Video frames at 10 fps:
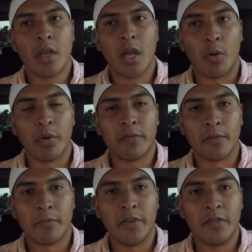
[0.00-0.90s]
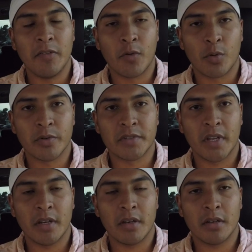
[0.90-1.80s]
I went from
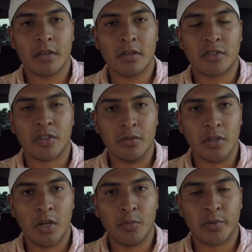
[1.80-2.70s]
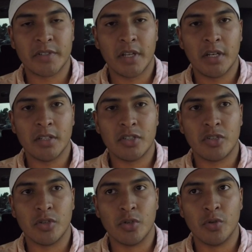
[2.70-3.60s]
54% suit load percentage
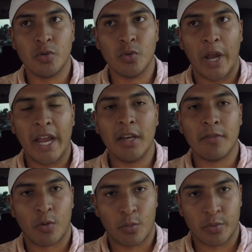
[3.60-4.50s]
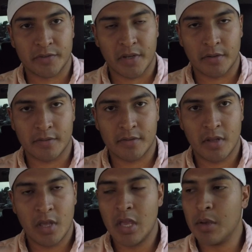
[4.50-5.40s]
to 84%.
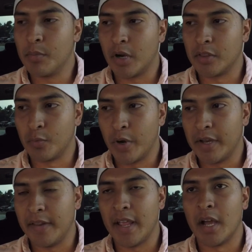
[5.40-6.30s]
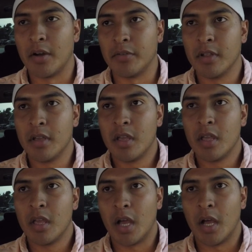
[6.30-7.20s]
But on the way down,
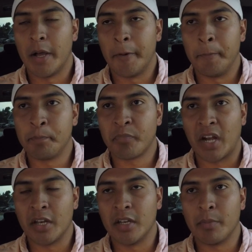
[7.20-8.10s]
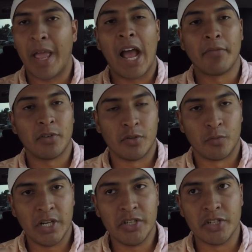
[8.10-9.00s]
I ended up, after the
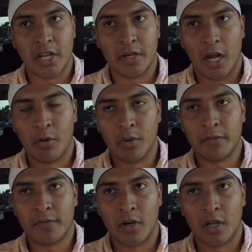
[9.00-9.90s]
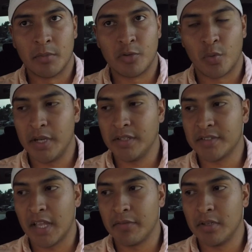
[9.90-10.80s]
REGEN, I went from
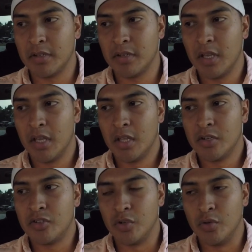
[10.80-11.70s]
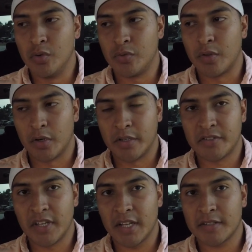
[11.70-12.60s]
27 to
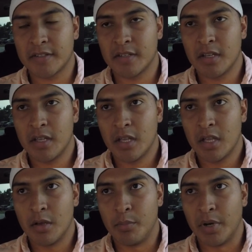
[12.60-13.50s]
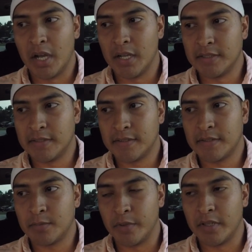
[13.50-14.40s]
36.
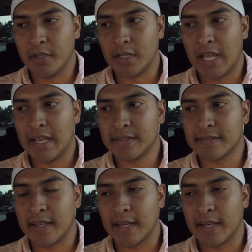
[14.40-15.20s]
But within the last,